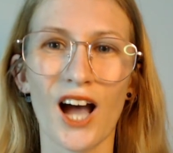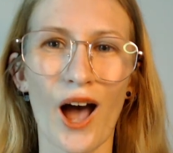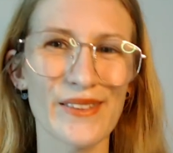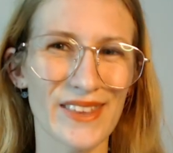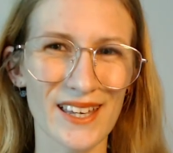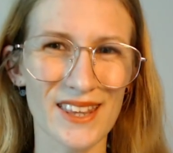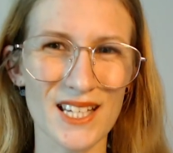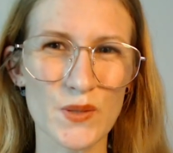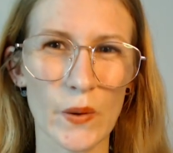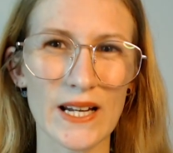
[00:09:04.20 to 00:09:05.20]
I think
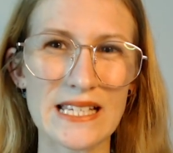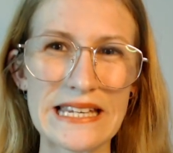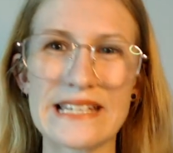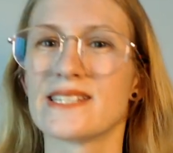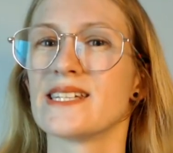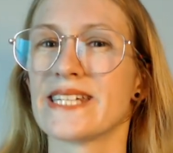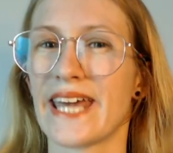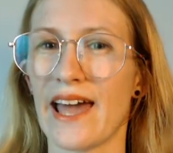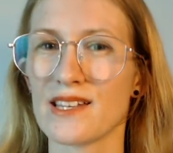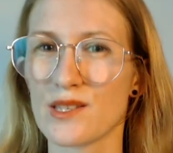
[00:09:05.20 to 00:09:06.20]
this one is easy to
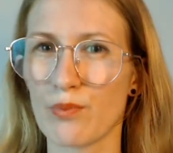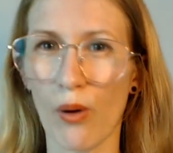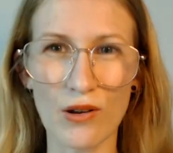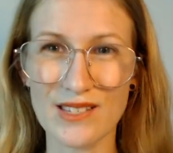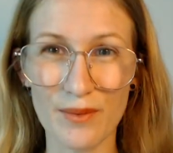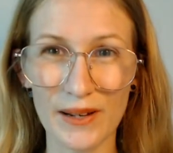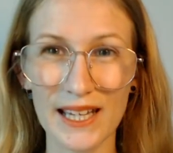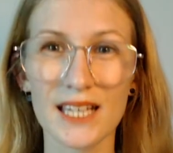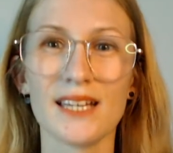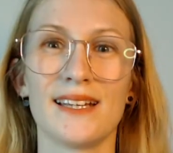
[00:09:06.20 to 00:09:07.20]
guess,
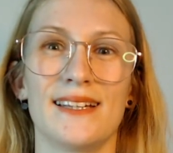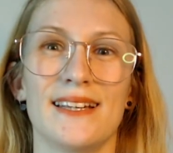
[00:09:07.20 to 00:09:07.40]
possibly.